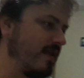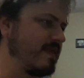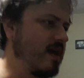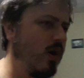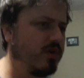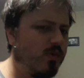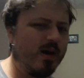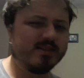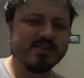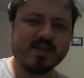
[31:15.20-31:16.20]
They're the older
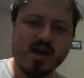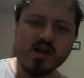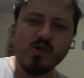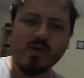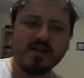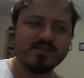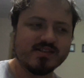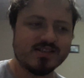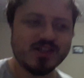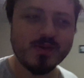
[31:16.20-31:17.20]
ones, the younger
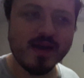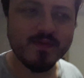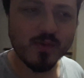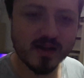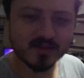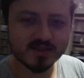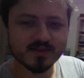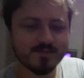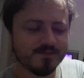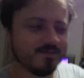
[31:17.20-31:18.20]
ones, and whoever
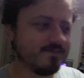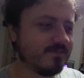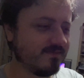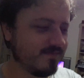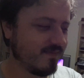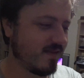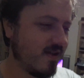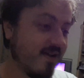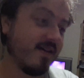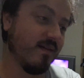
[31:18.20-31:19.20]
ones.
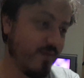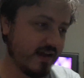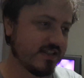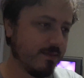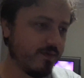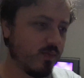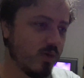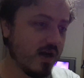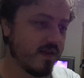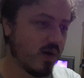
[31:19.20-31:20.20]
In fact, some of them
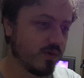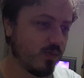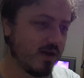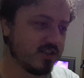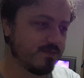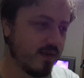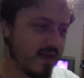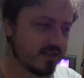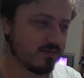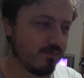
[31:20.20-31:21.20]
were the older ones, but
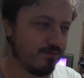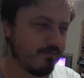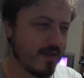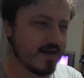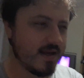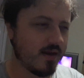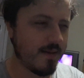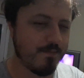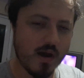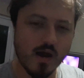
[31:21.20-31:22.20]
that's mainly
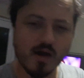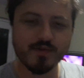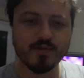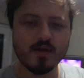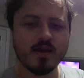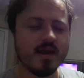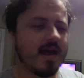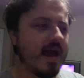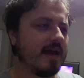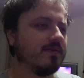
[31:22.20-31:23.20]
like Path
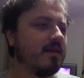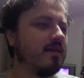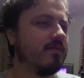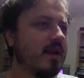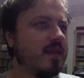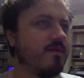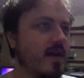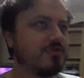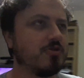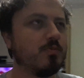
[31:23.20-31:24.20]
had the
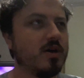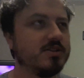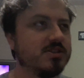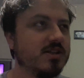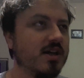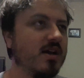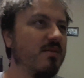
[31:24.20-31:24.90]
veteran ones.